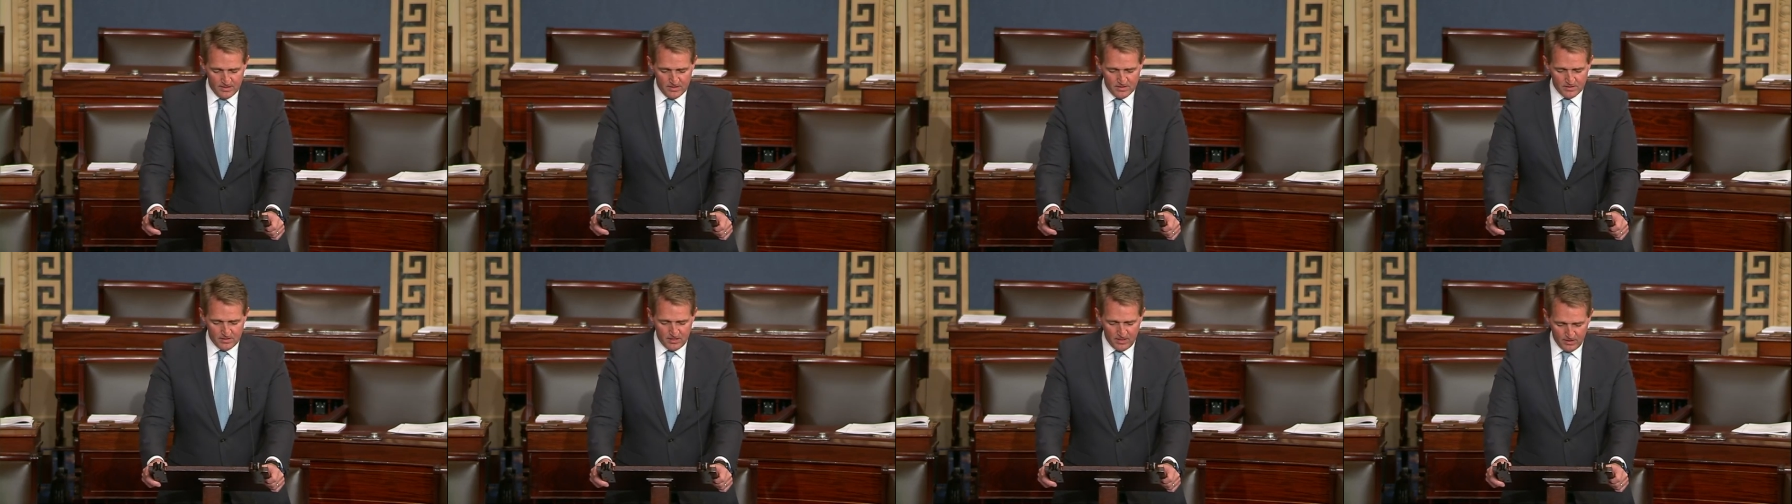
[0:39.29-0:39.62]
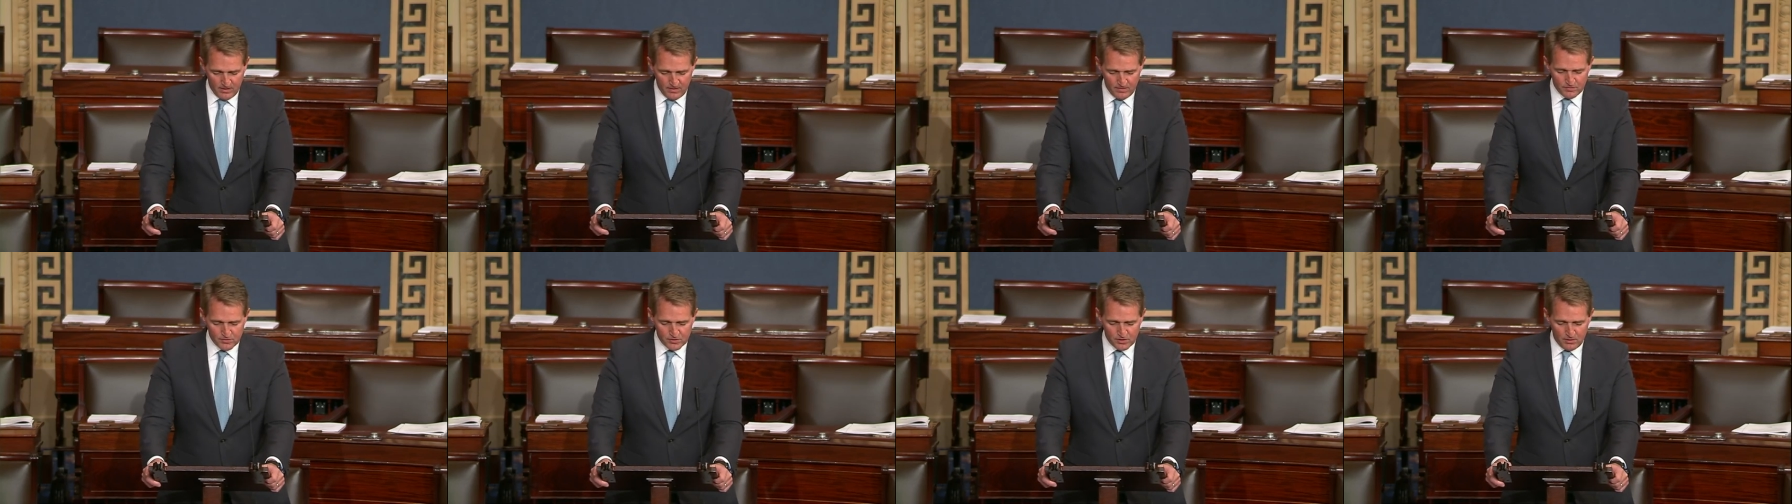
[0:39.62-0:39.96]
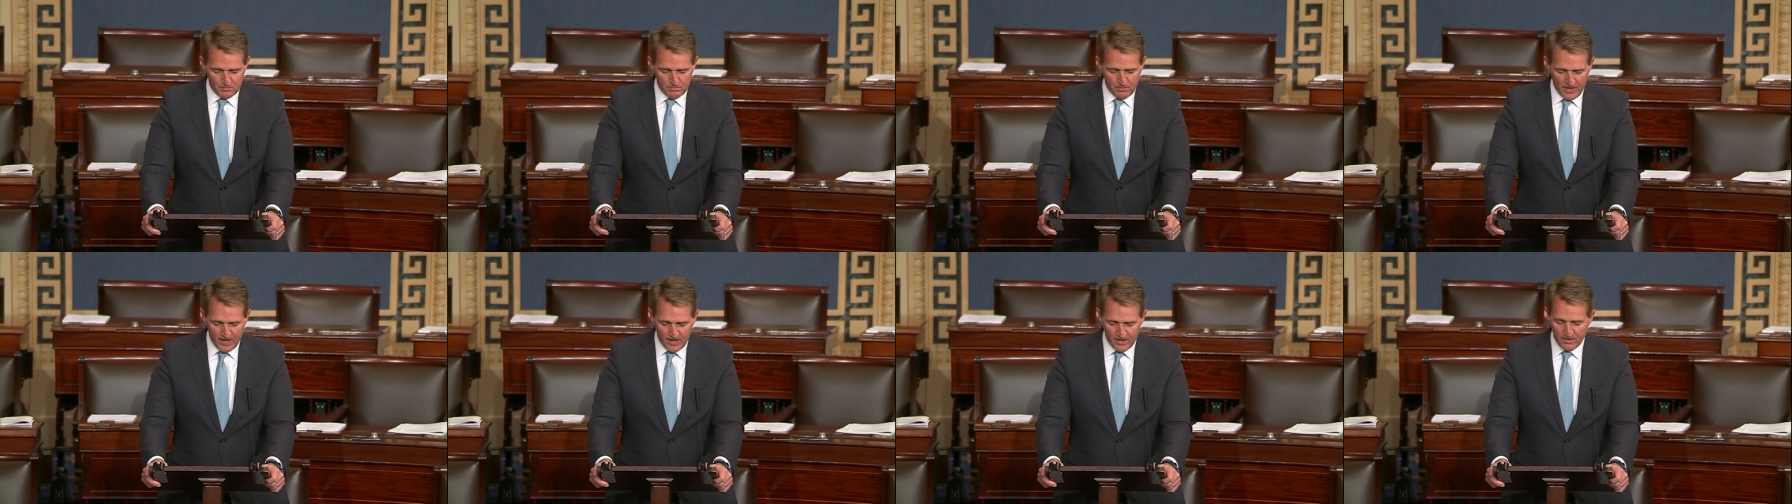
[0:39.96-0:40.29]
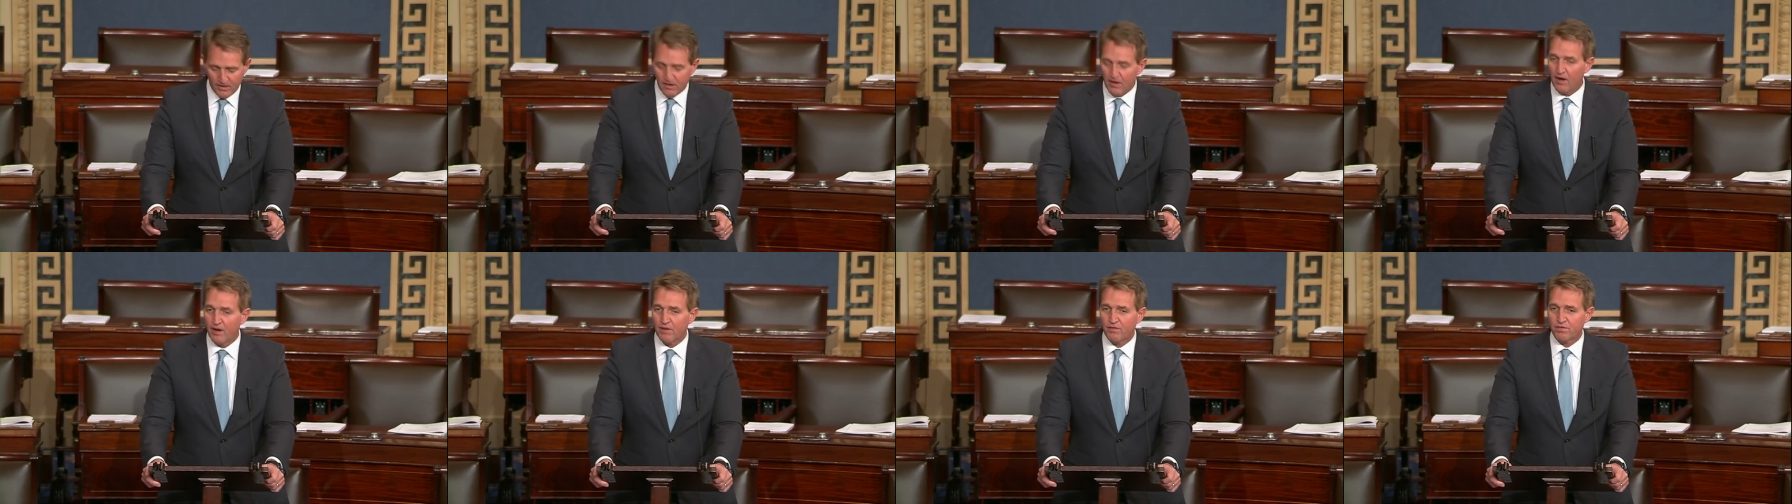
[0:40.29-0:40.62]
Tariffs are bad
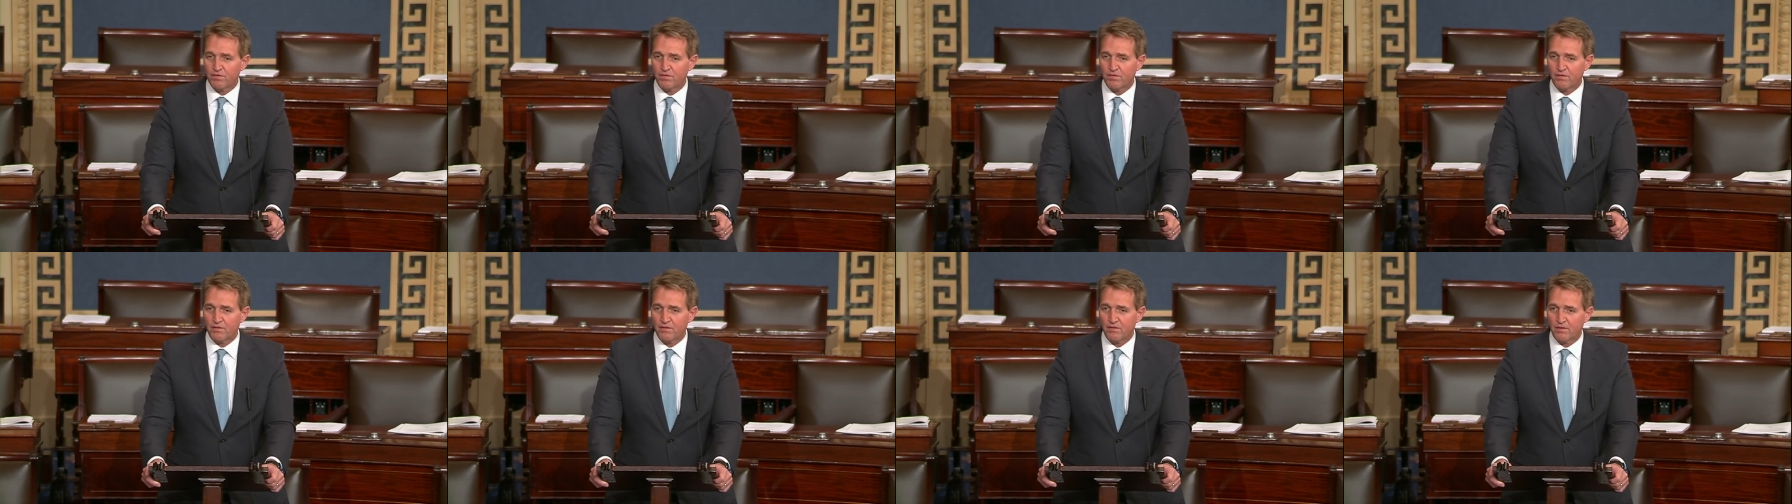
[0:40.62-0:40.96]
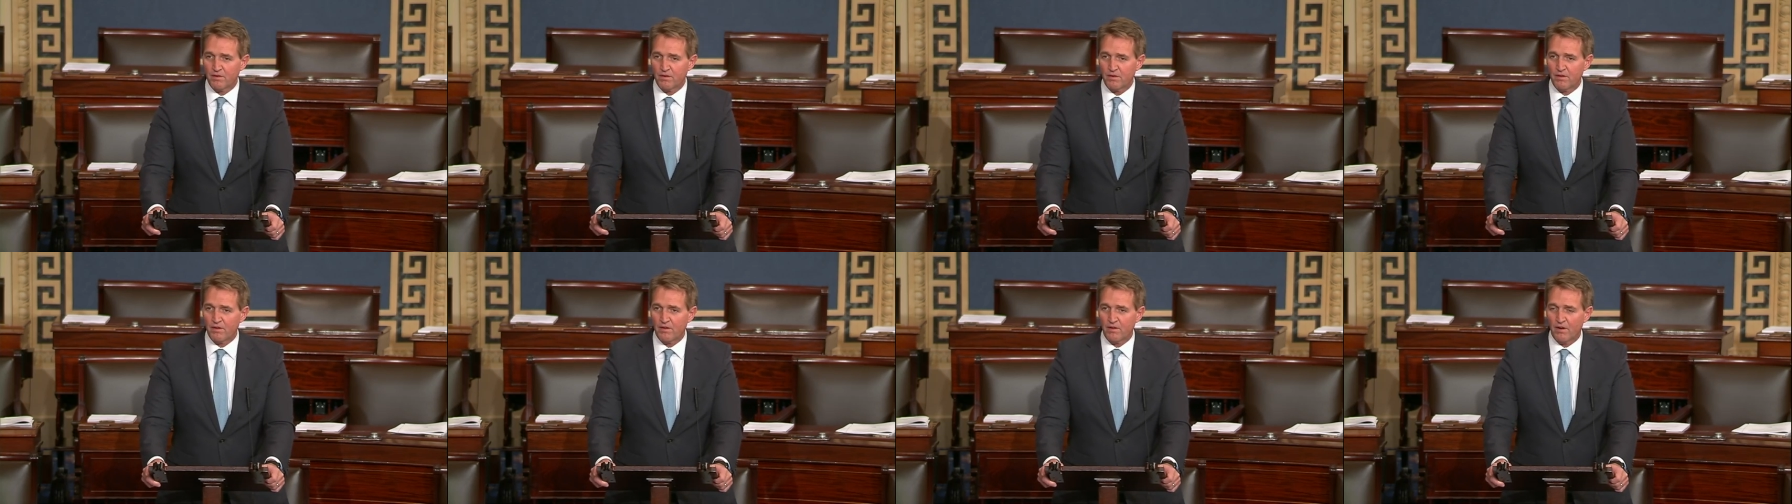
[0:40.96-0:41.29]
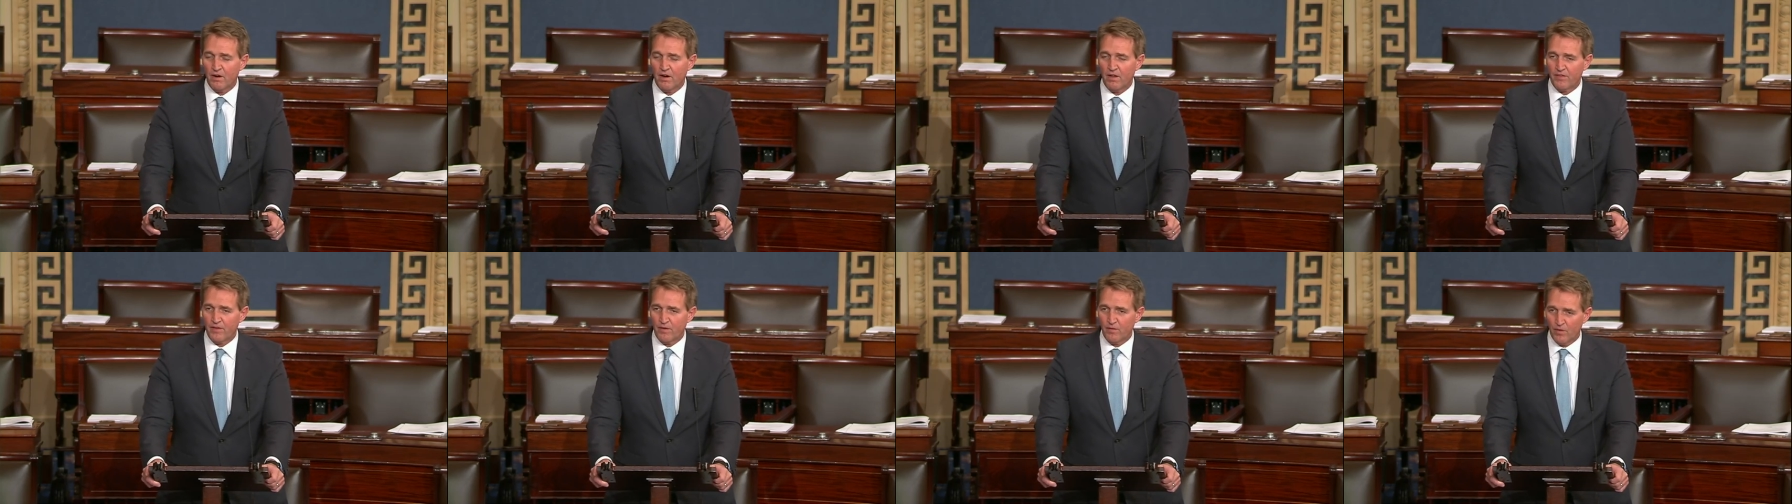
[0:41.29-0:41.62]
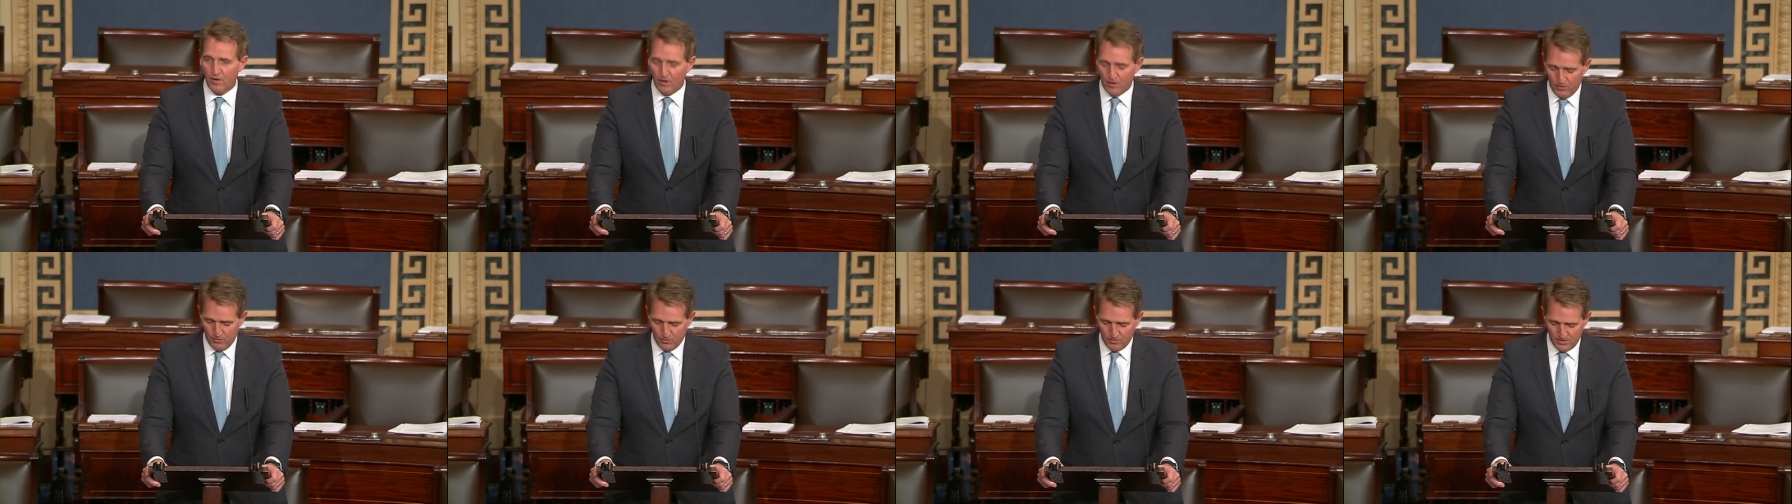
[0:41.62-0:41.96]
enough on their
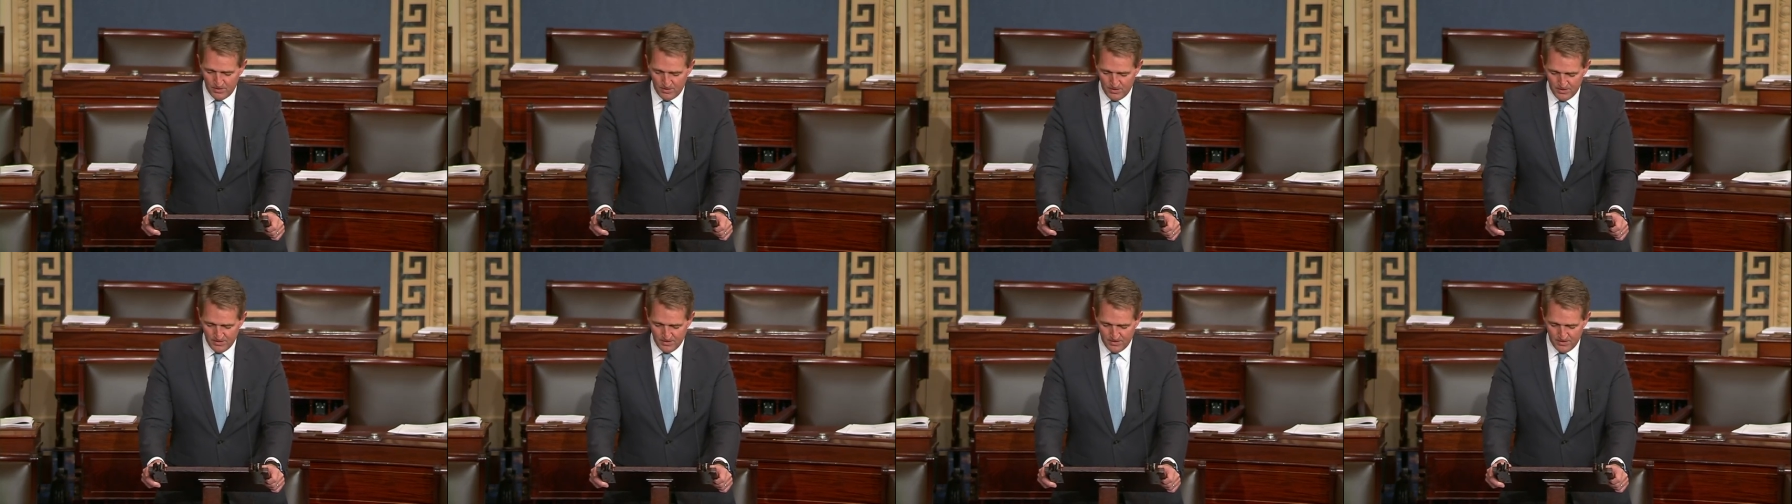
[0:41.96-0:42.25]
own.